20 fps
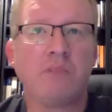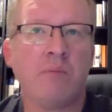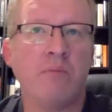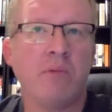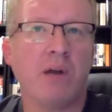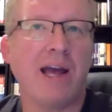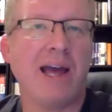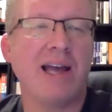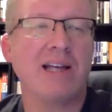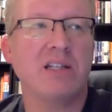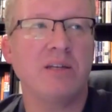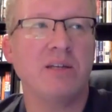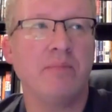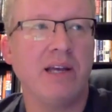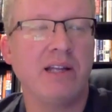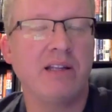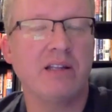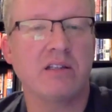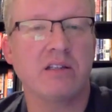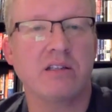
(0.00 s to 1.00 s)
But I actually
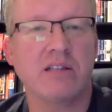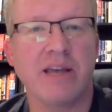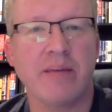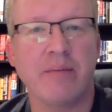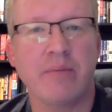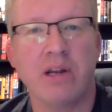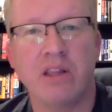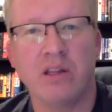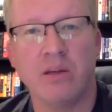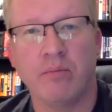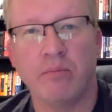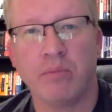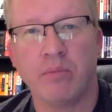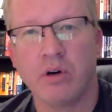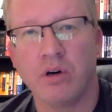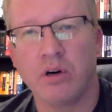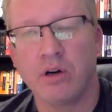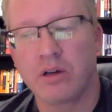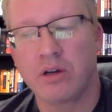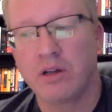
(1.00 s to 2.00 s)
make this statement in the
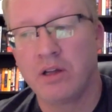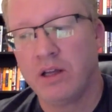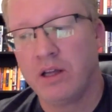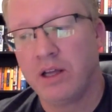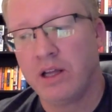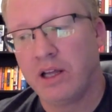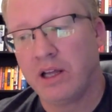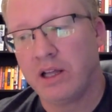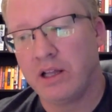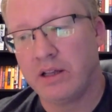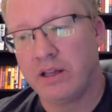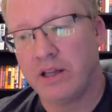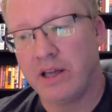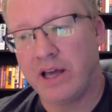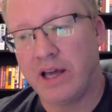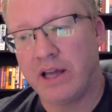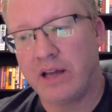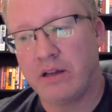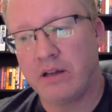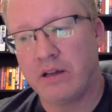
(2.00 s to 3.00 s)
book
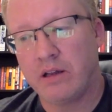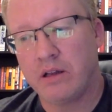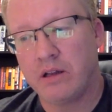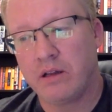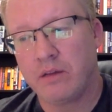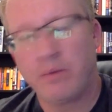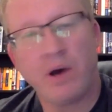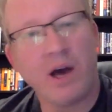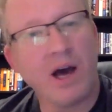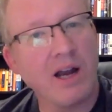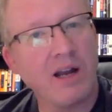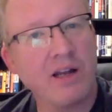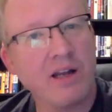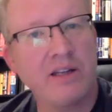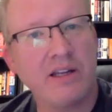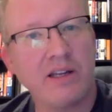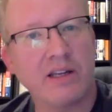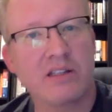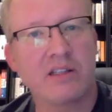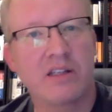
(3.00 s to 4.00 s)
that
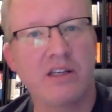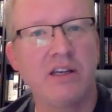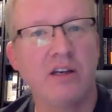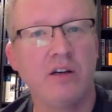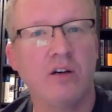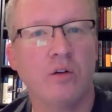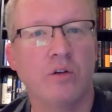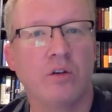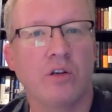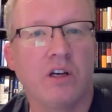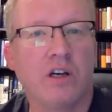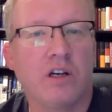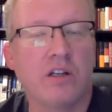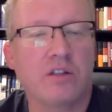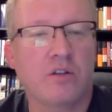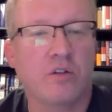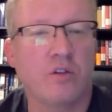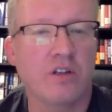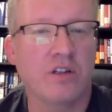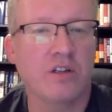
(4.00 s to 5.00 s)
politics killed
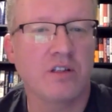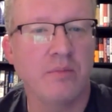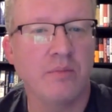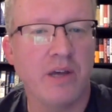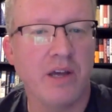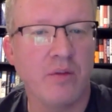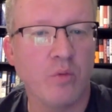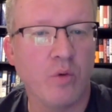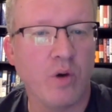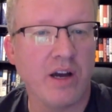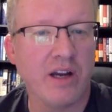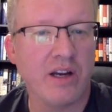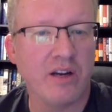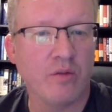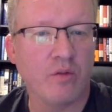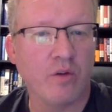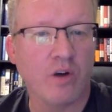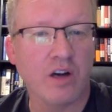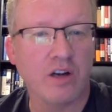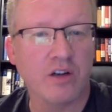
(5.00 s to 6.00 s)
Gus Grissom, Ed White,
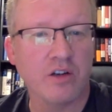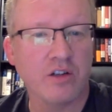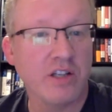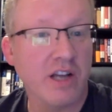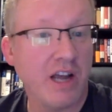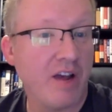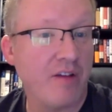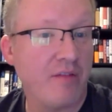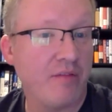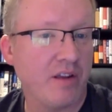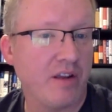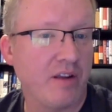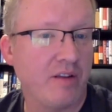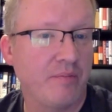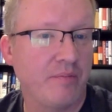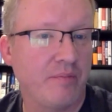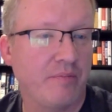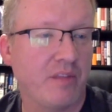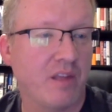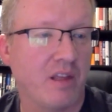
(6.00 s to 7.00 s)
and Roger Chaffee.
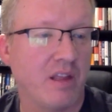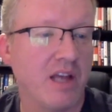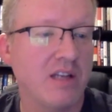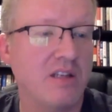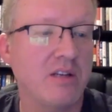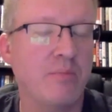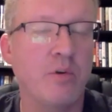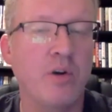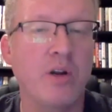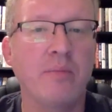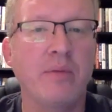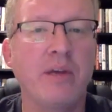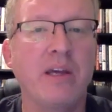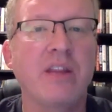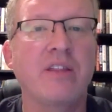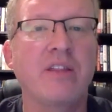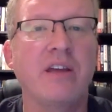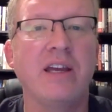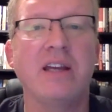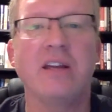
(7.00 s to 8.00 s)
And that's a pretty
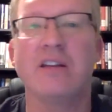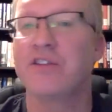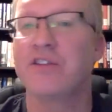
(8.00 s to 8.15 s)
big thing to